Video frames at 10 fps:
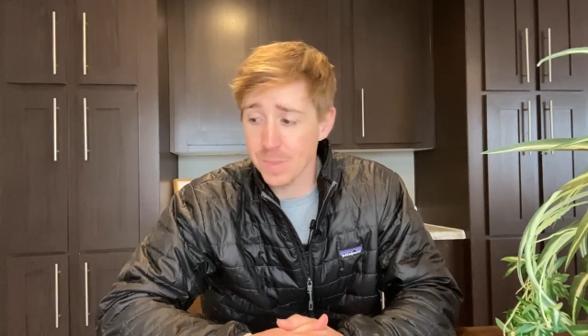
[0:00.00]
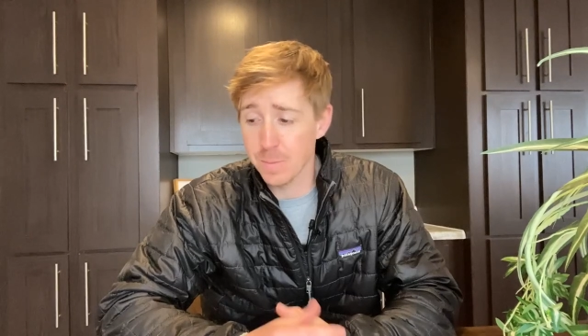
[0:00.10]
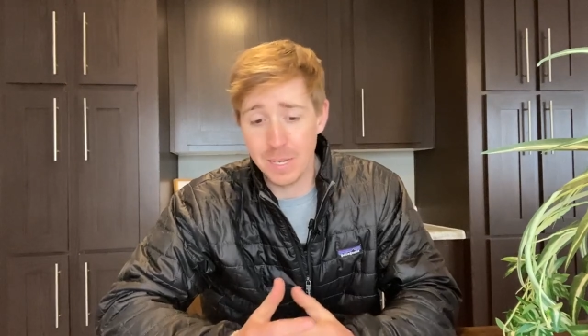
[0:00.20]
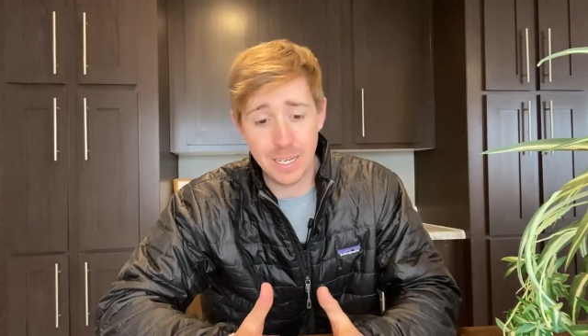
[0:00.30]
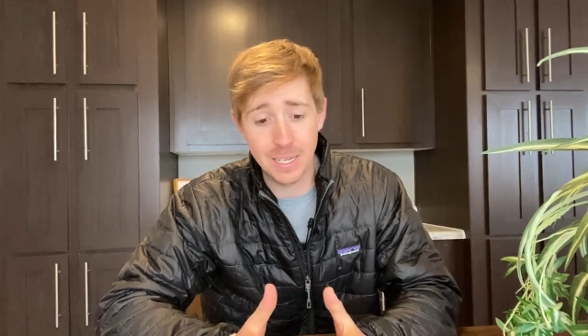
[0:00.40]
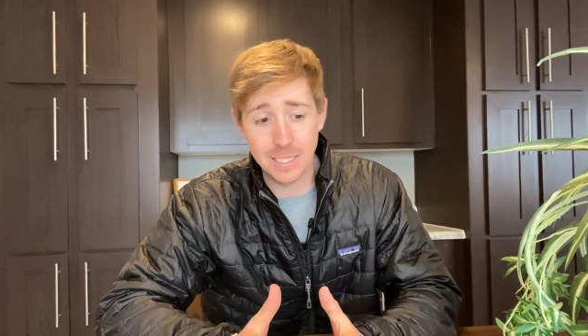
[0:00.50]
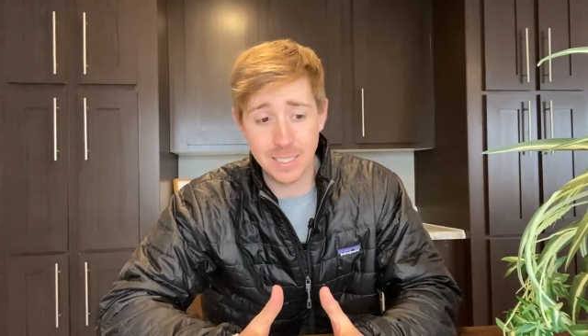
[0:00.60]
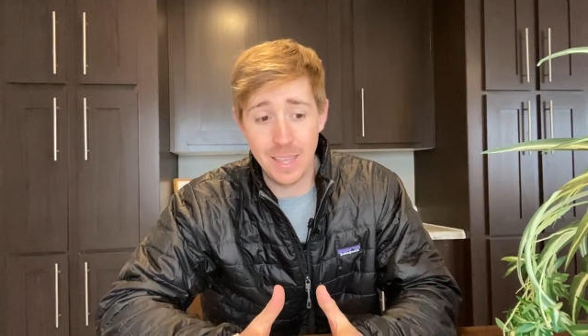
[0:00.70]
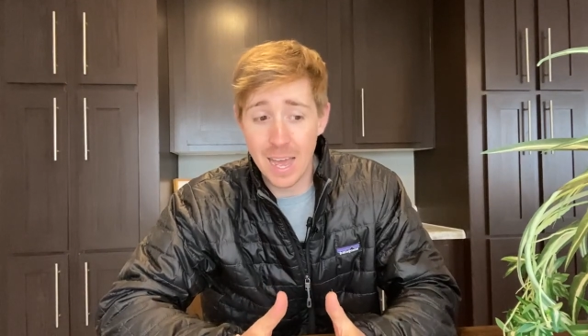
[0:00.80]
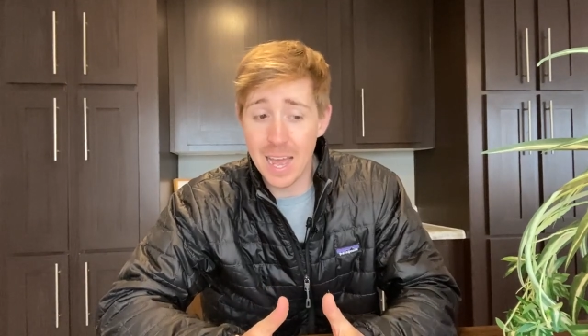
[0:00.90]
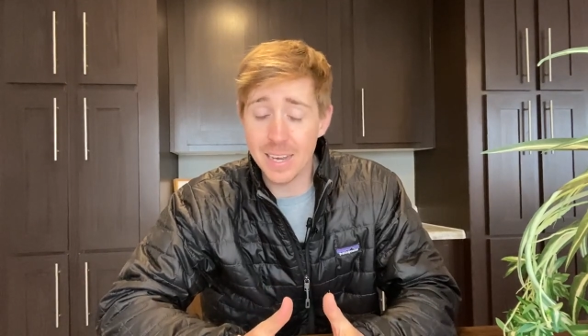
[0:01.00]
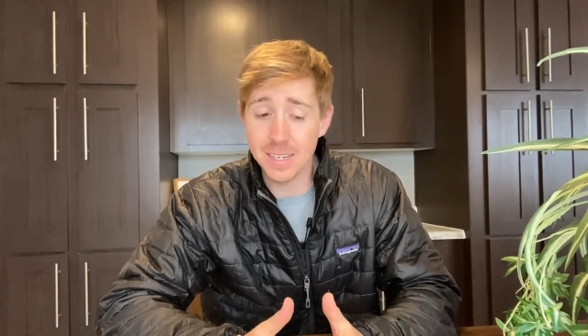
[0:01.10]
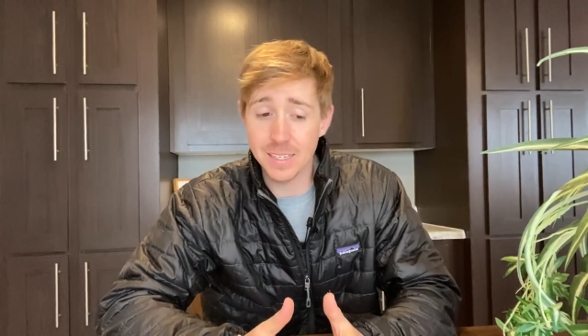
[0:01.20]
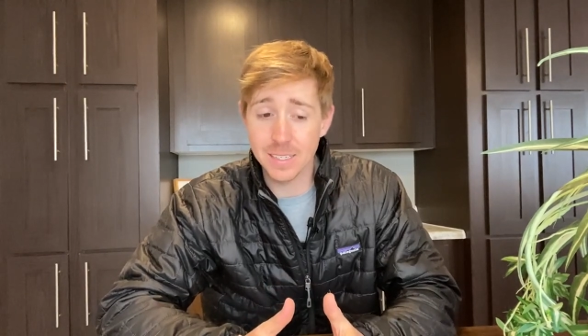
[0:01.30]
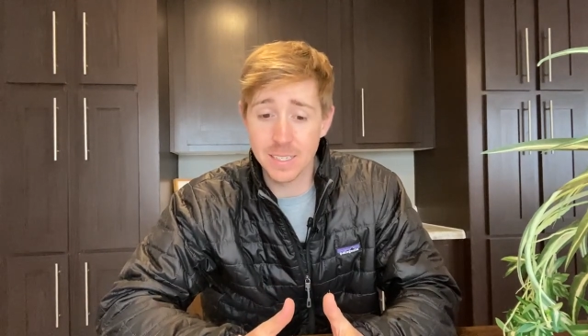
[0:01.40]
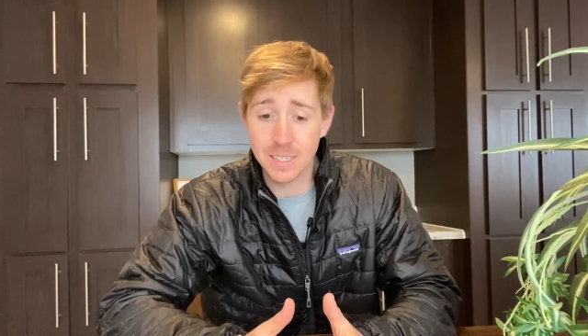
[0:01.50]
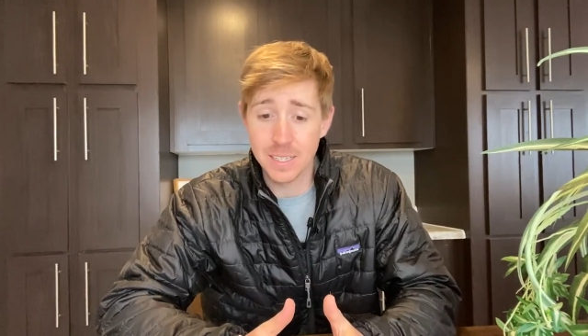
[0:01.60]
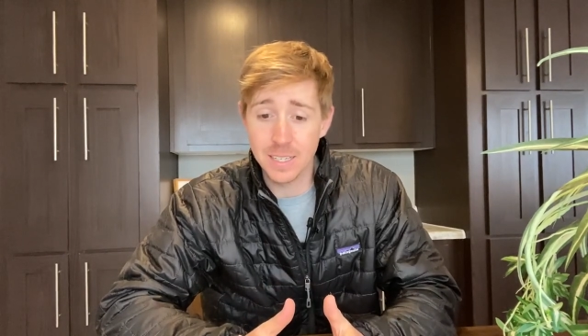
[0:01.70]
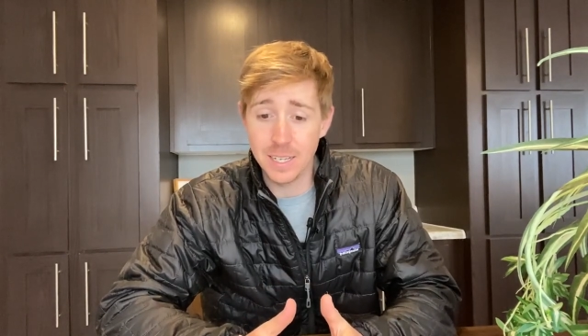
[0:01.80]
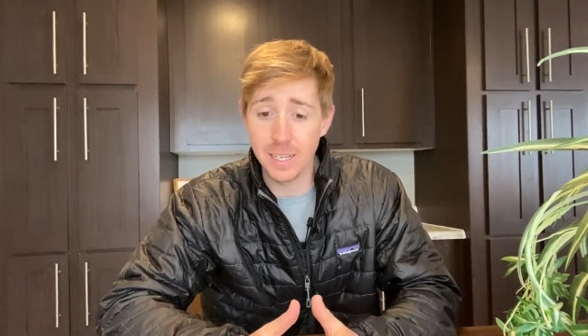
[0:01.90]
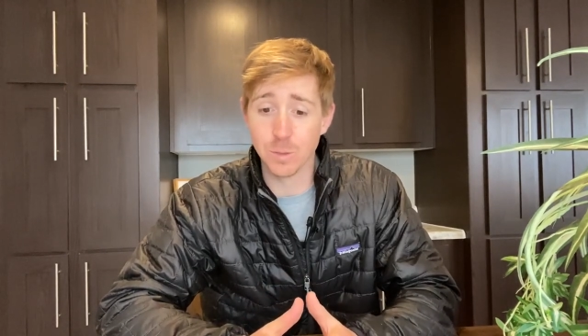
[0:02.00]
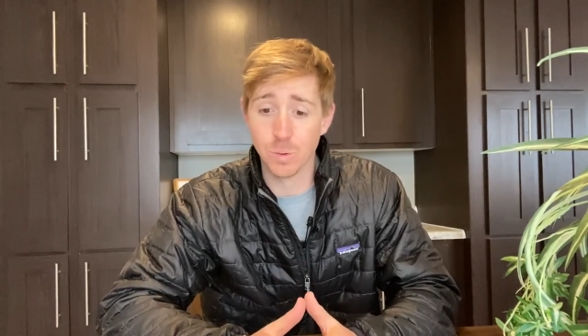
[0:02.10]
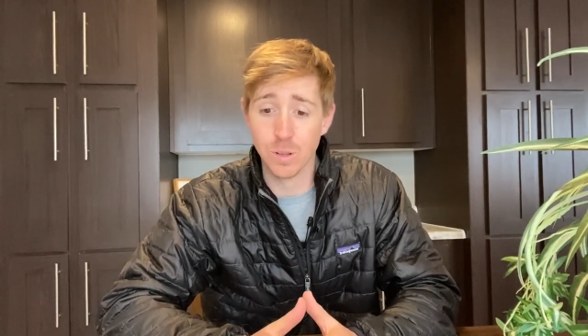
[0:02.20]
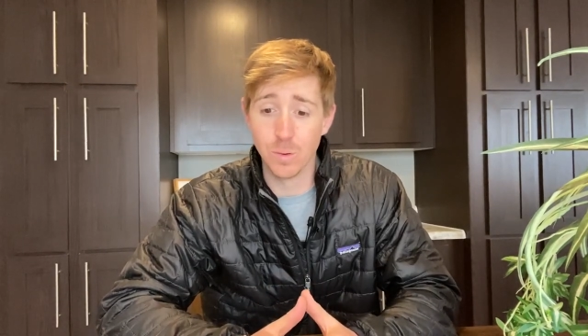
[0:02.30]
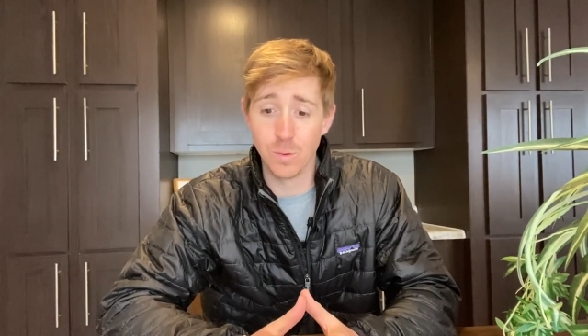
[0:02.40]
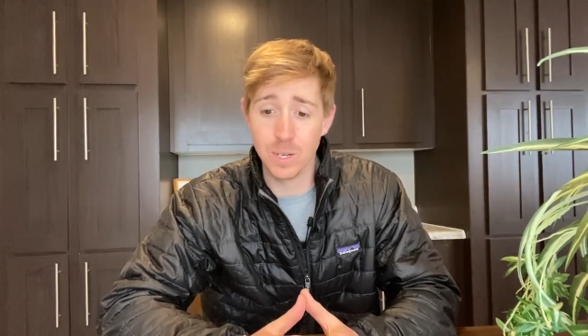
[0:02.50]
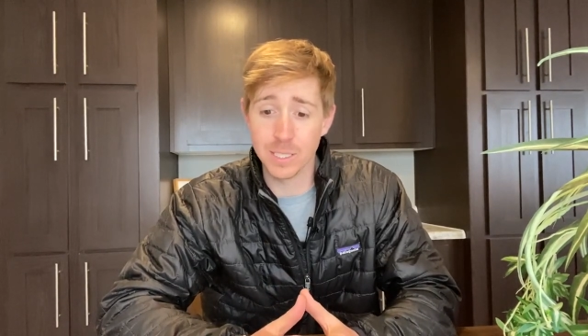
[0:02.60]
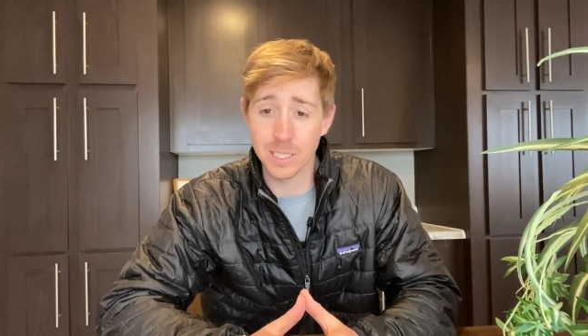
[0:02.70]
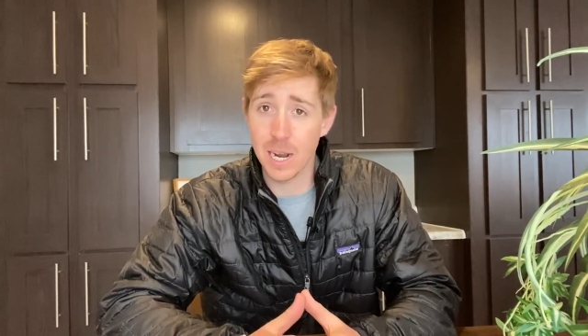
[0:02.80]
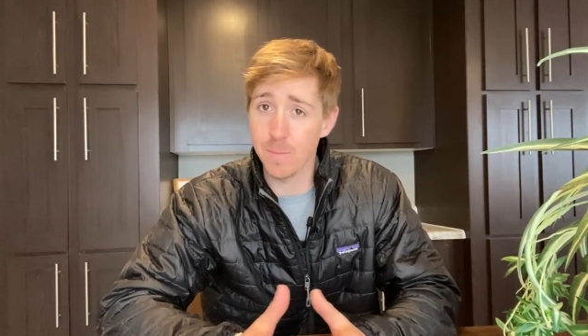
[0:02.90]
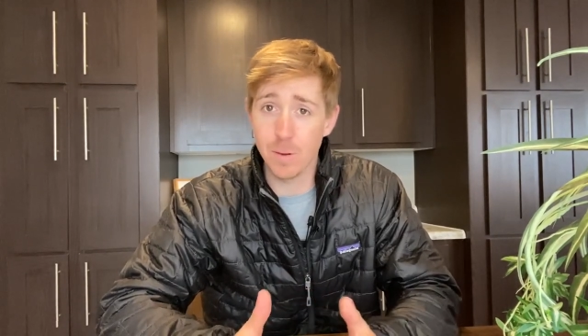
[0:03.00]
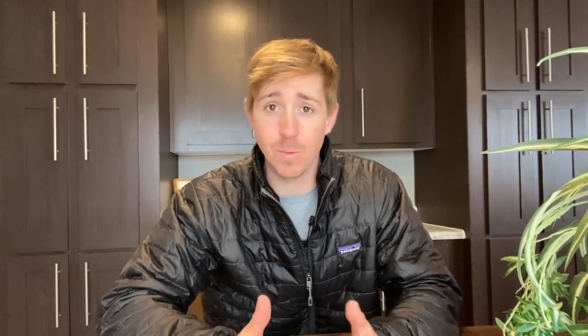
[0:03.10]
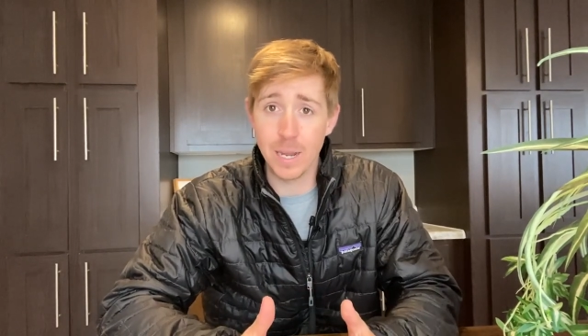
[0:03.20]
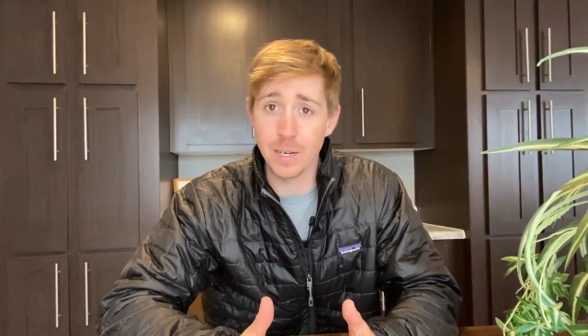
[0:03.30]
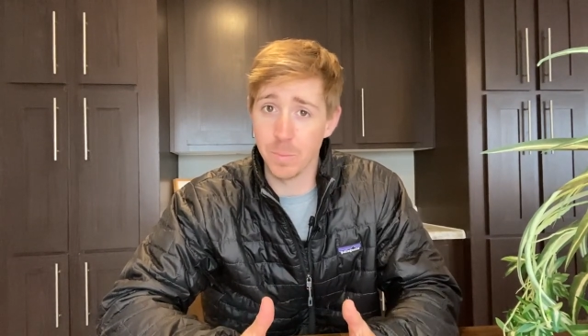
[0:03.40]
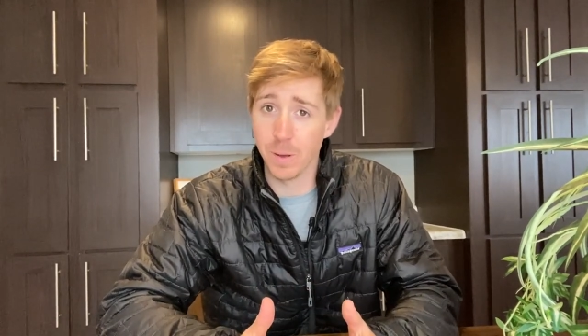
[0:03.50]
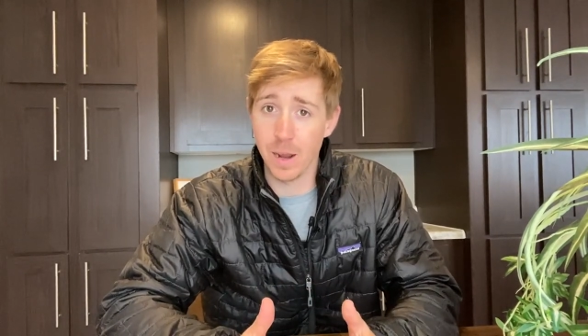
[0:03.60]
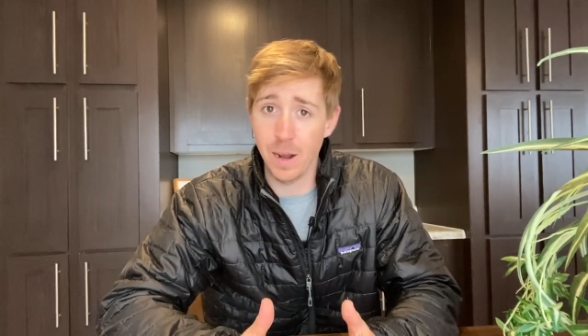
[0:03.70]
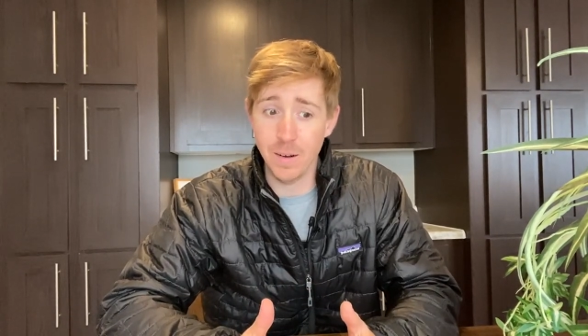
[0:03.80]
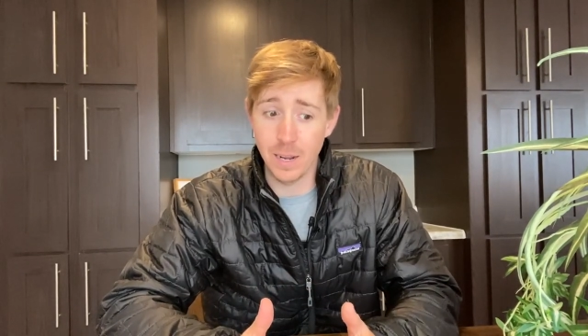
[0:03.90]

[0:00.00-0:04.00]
Because that is one of the ones that I've been waiting to put out.